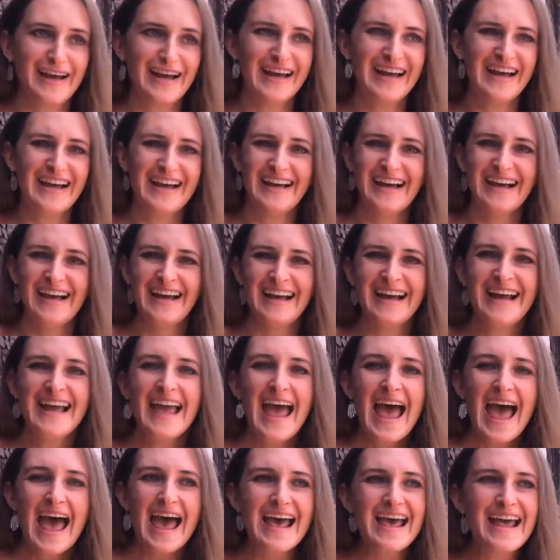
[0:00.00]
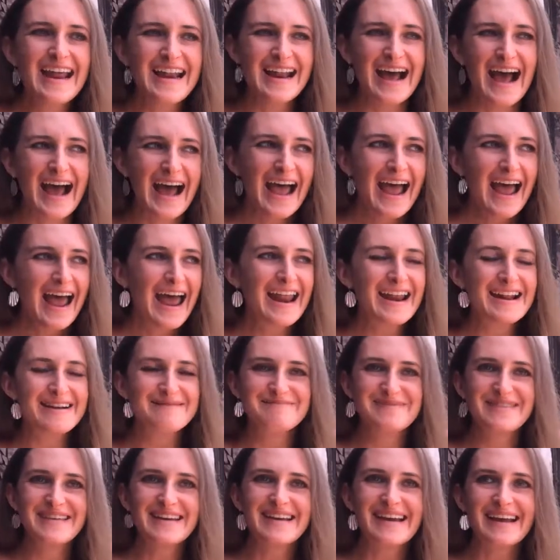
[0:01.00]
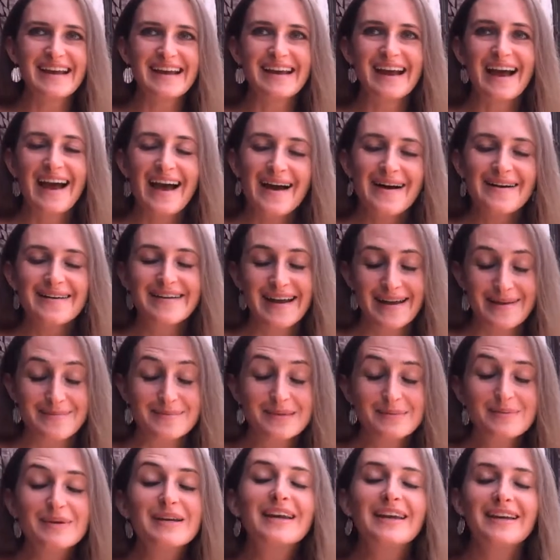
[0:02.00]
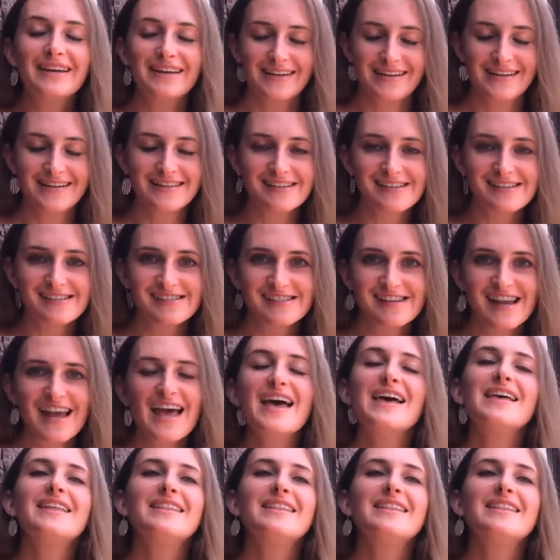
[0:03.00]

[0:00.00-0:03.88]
and, and I'm thinking, okay, I'm speaking in English.